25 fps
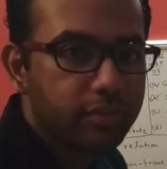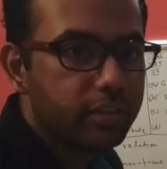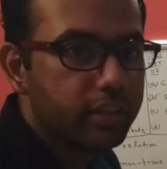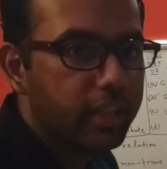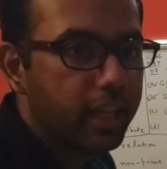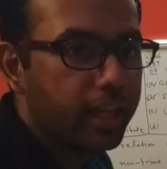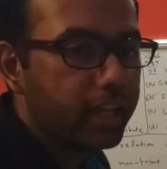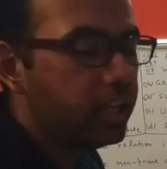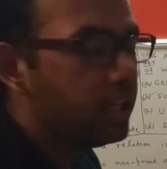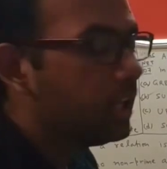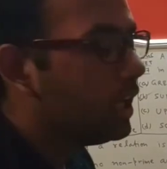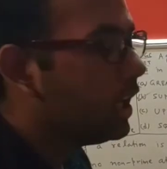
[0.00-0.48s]

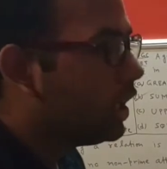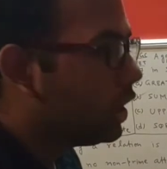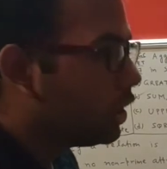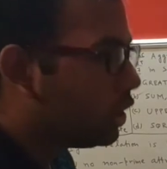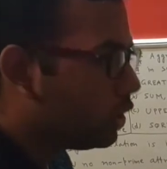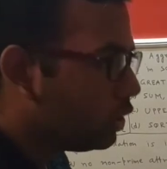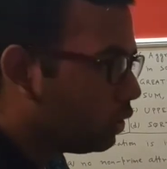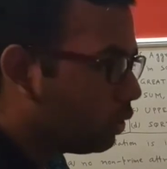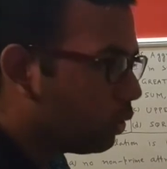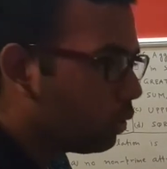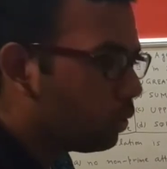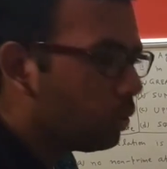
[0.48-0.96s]
then
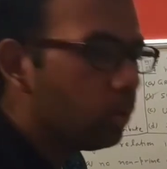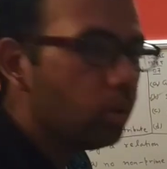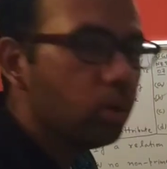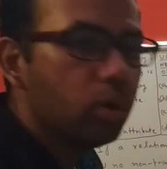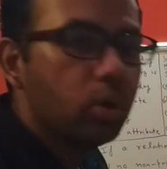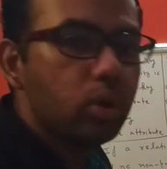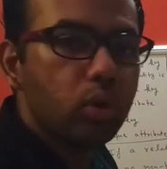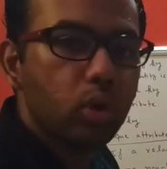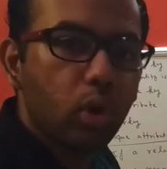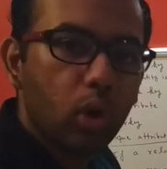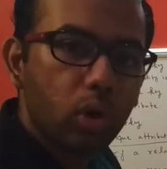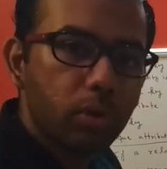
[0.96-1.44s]
no
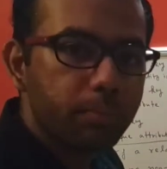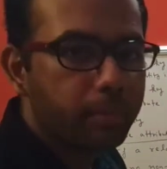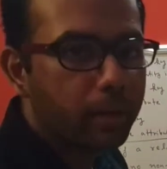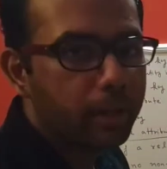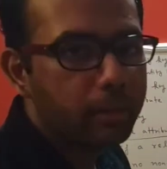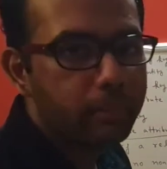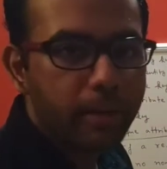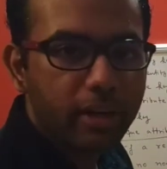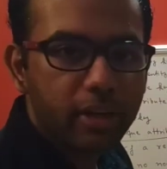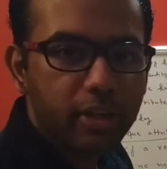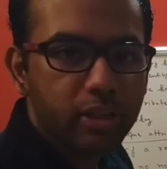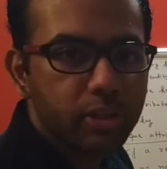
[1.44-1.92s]

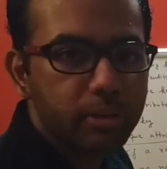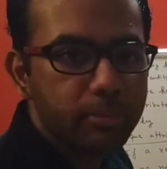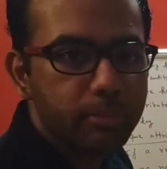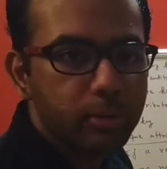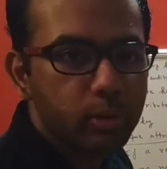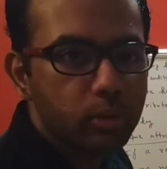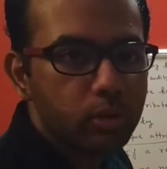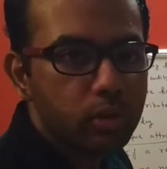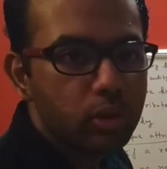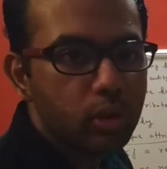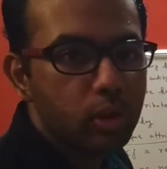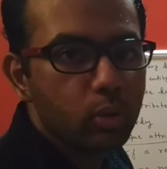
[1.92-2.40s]
non-prime
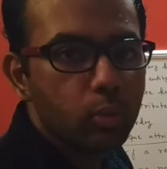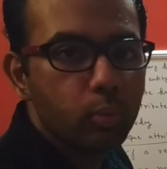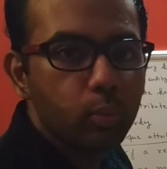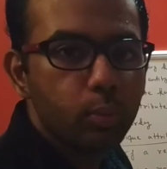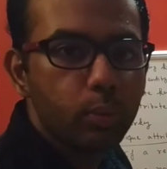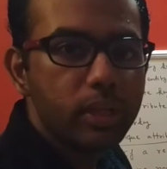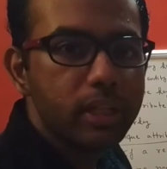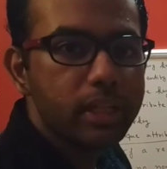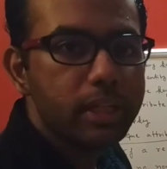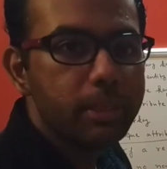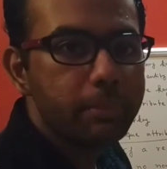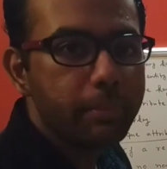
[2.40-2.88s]
attribute
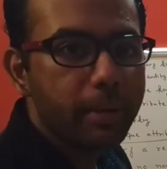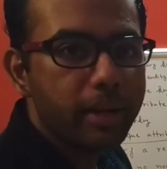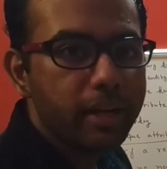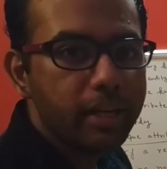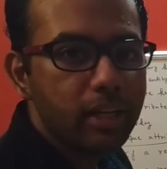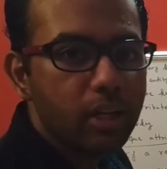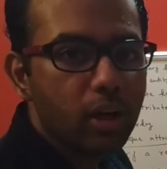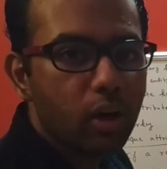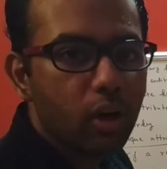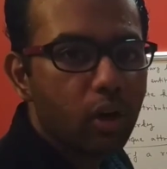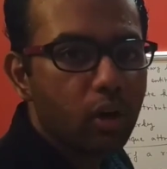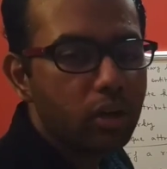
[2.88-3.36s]
will
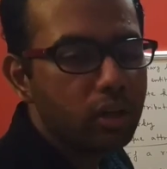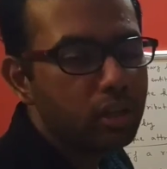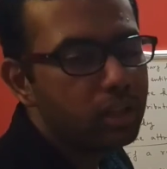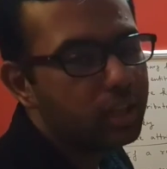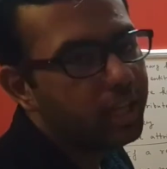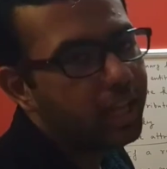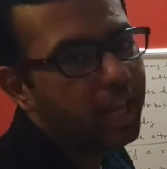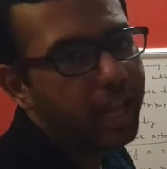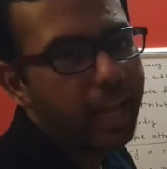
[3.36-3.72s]
depend on